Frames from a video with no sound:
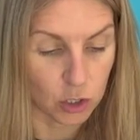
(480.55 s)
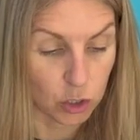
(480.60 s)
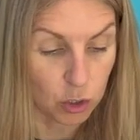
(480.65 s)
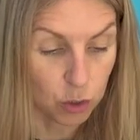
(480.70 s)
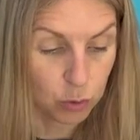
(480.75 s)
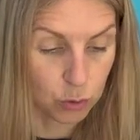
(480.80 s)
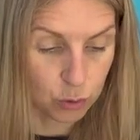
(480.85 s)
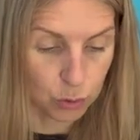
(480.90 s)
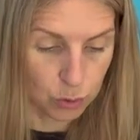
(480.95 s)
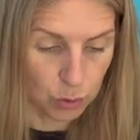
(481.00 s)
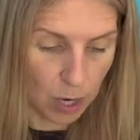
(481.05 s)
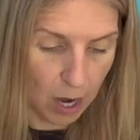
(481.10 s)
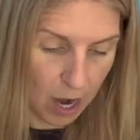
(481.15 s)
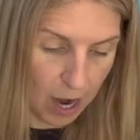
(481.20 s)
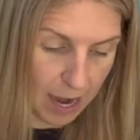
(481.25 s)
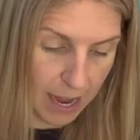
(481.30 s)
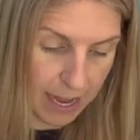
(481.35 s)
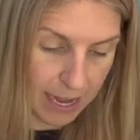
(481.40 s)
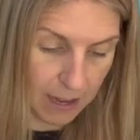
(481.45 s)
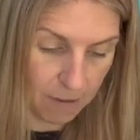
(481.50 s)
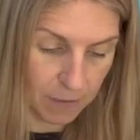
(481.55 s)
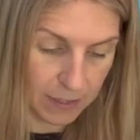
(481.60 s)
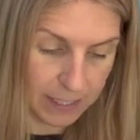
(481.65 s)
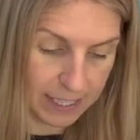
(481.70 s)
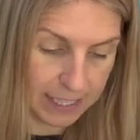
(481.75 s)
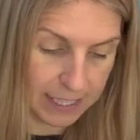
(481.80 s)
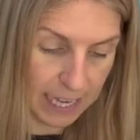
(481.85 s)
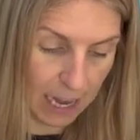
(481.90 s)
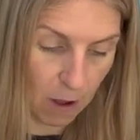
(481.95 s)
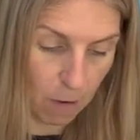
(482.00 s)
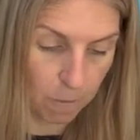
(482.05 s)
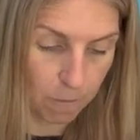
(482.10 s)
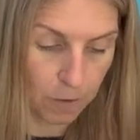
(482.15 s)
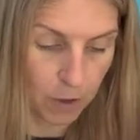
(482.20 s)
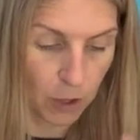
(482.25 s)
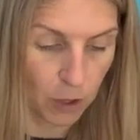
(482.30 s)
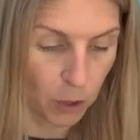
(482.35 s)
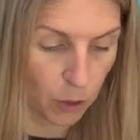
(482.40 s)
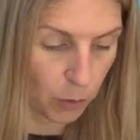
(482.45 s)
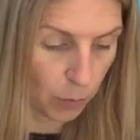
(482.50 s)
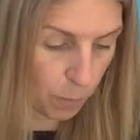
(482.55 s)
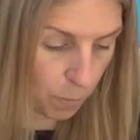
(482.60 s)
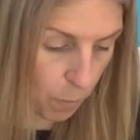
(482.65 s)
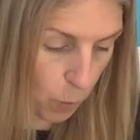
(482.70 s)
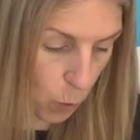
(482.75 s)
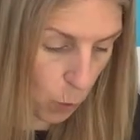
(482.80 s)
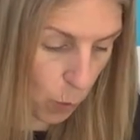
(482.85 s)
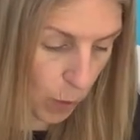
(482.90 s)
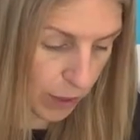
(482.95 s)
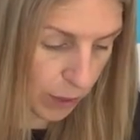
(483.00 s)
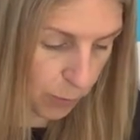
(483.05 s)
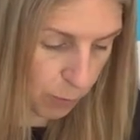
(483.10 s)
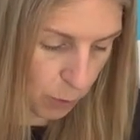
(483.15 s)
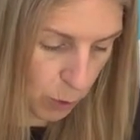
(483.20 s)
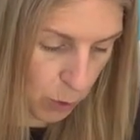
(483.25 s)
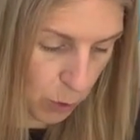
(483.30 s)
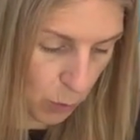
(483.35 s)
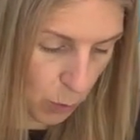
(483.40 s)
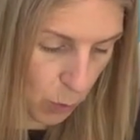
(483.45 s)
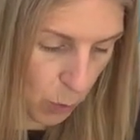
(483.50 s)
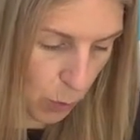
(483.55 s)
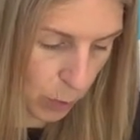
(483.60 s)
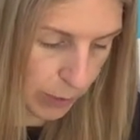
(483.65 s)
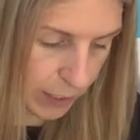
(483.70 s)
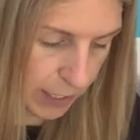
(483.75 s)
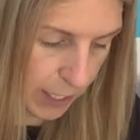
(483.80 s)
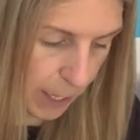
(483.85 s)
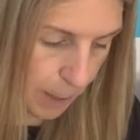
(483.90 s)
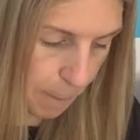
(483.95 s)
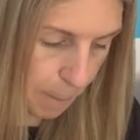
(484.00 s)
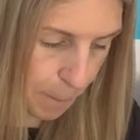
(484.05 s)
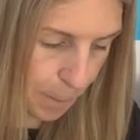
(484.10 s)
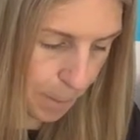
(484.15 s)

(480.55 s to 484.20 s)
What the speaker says: drive itself forward through the water.